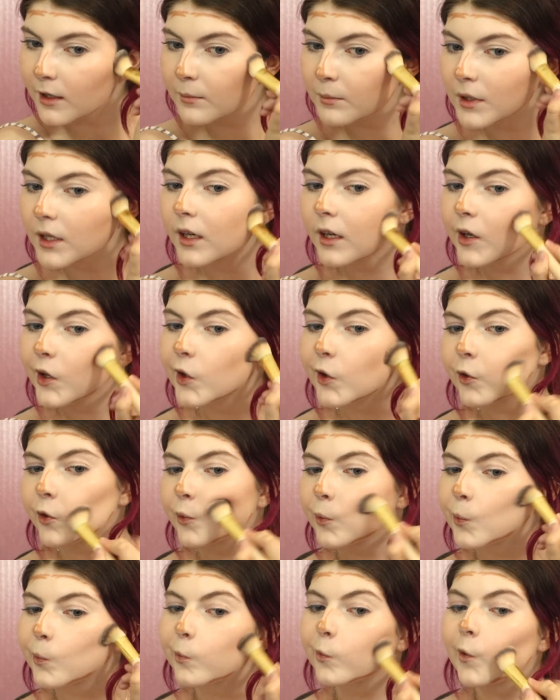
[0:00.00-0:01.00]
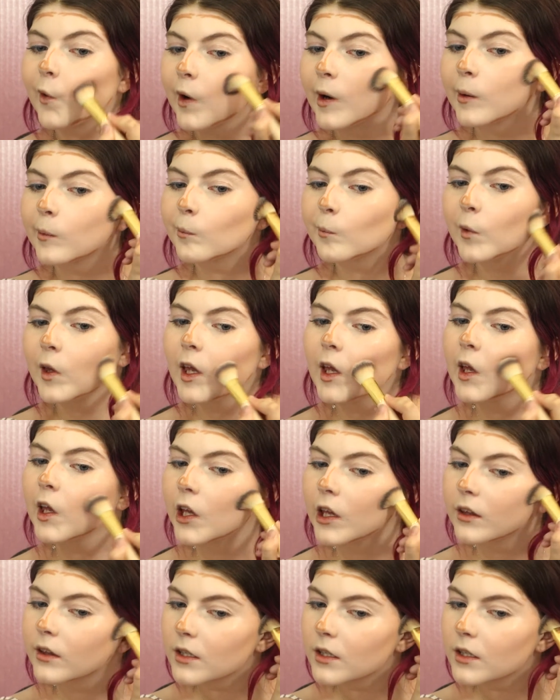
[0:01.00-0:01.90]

Because for me,